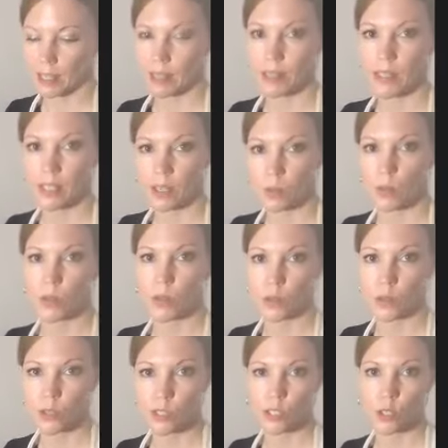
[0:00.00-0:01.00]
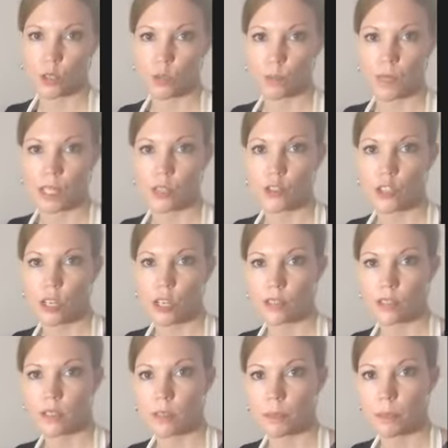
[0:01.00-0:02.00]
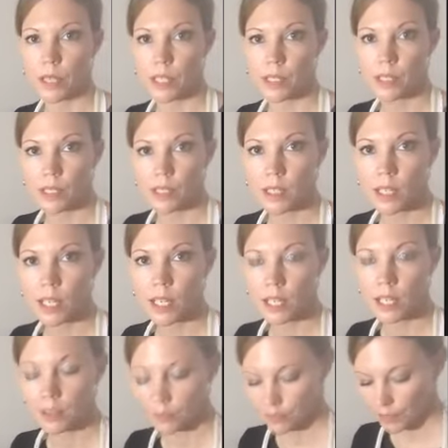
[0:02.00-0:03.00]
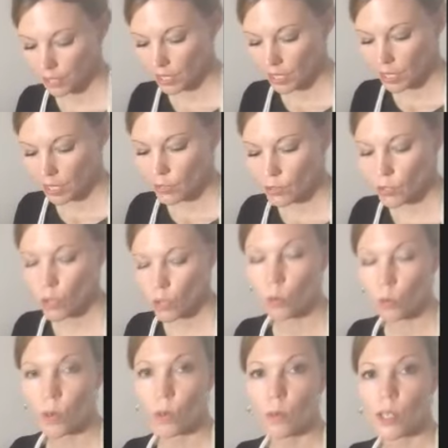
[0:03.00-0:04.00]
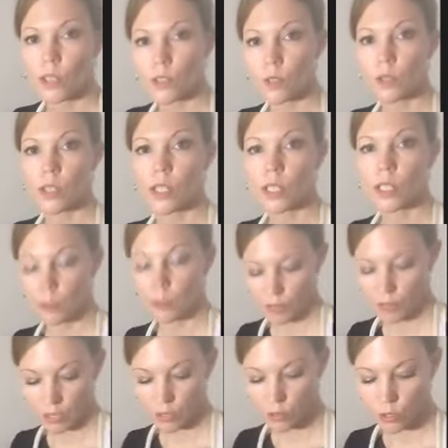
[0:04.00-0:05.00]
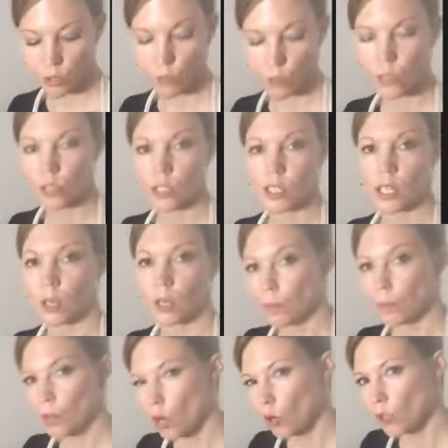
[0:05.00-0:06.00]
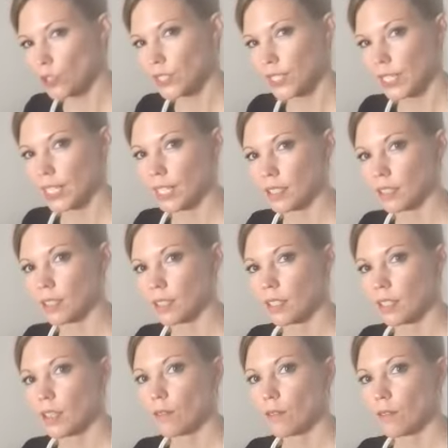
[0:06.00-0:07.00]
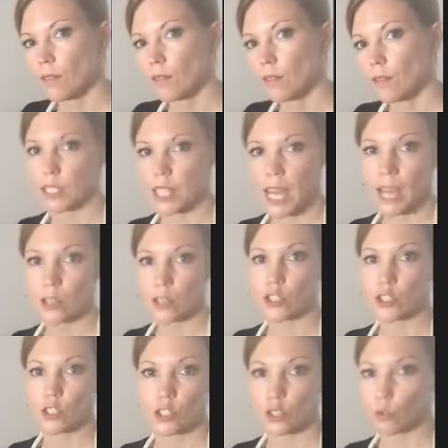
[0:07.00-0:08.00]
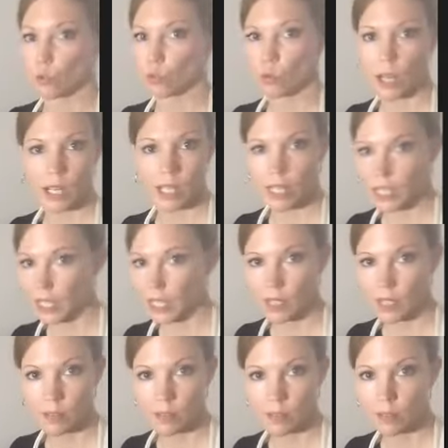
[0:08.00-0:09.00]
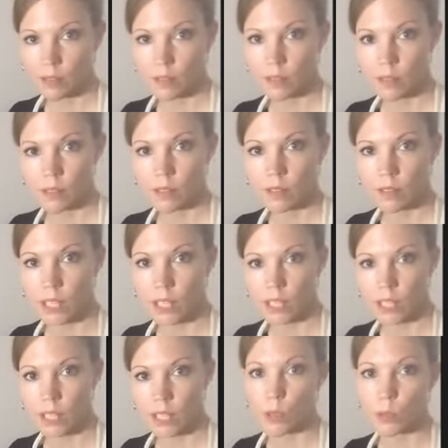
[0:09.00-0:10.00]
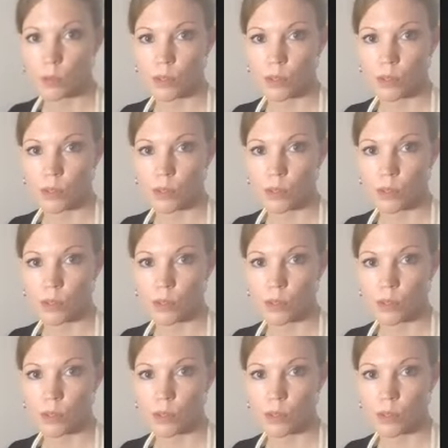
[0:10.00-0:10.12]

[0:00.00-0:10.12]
thick where there's still big chunks and pieces in it. Okay. So when we do it in the blender, we're just gonna pulse it versus actually just running it like we would with the